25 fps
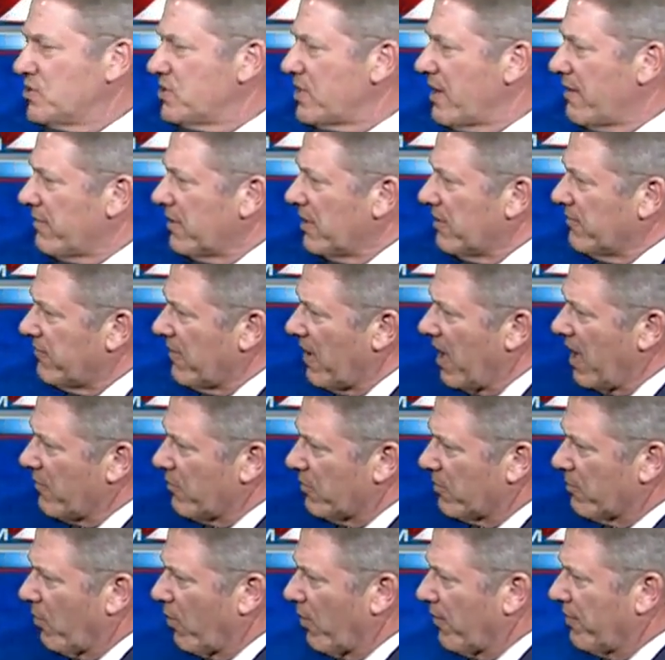75
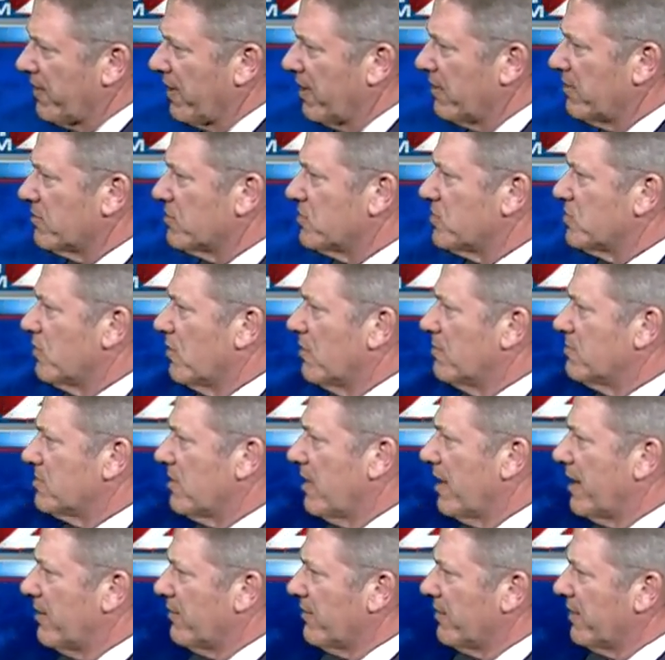with more thunderstorms
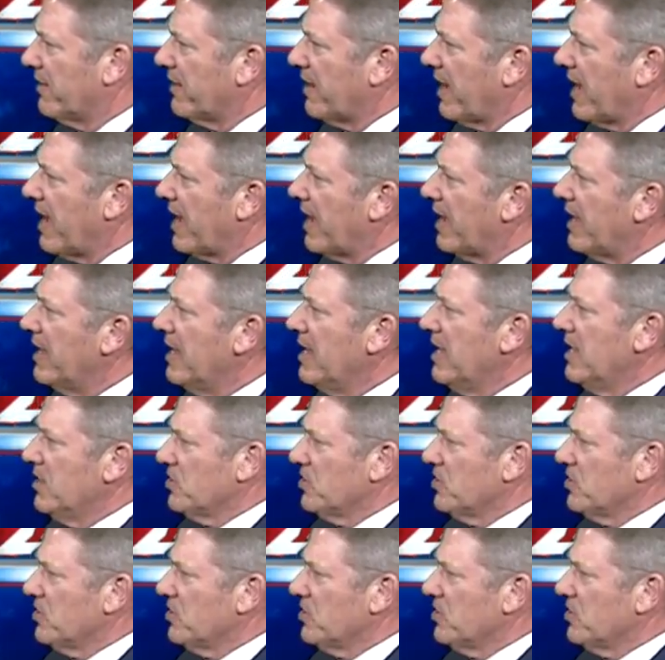later in the day.